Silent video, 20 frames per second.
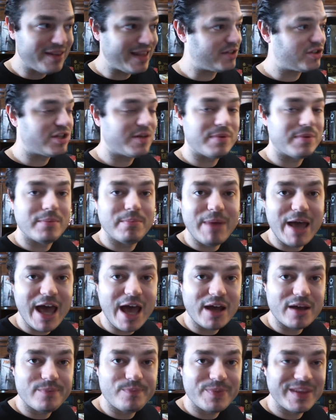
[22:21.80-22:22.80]
And they ship it
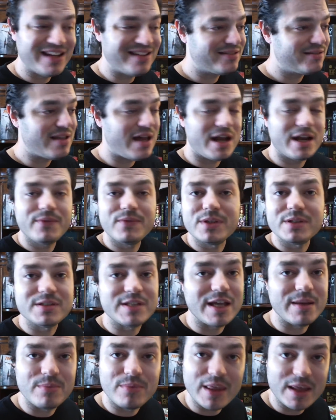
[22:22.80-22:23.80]
back and it's not even
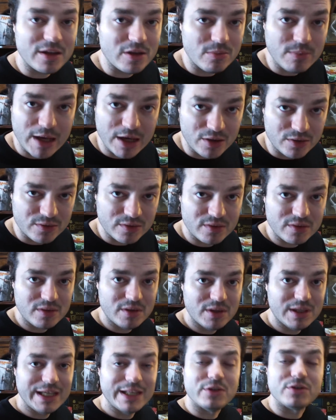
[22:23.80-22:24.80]
the same thing you mailed.
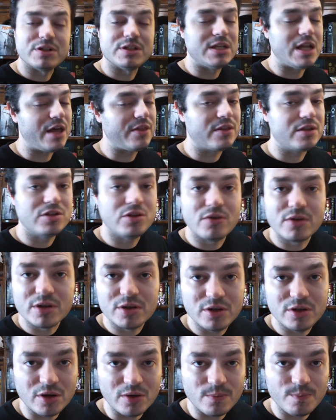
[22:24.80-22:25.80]
And there's nothing
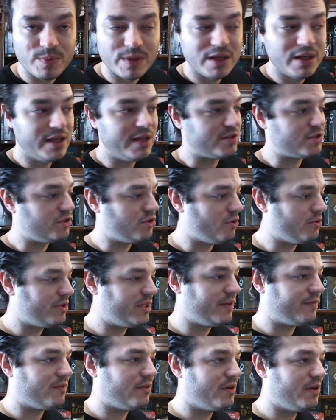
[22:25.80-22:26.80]
you can do. It's
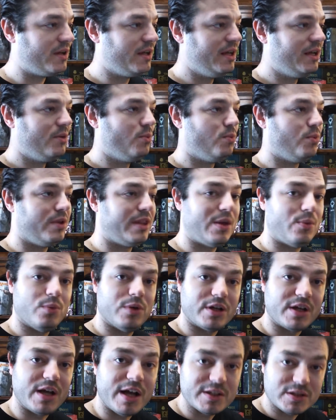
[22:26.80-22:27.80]
no different
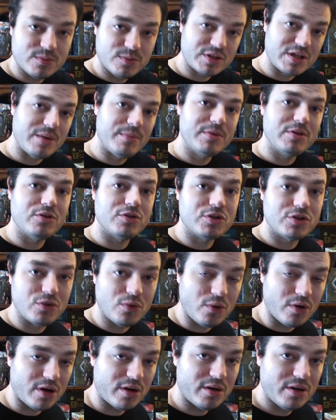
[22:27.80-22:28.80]
when customers come in your
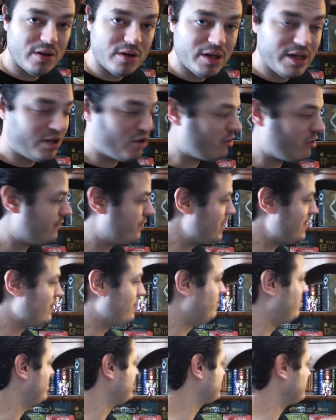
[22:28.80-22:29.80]
store or if
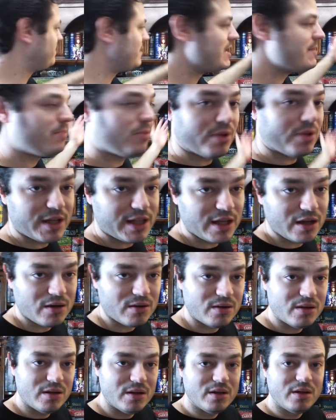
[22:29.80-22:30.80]
you have a bunch of people in
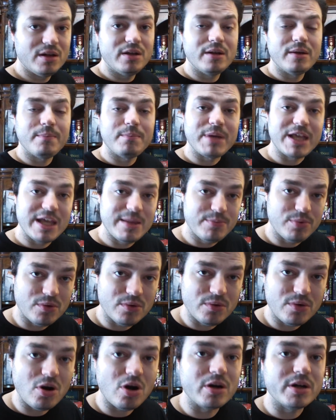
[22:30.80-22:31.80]
here,
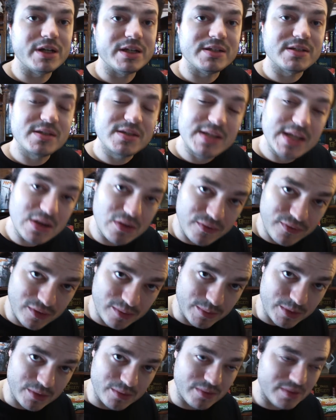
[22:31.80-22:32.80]
people are going to steal
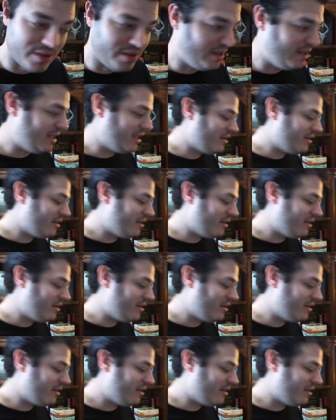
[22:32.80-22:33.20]
from you.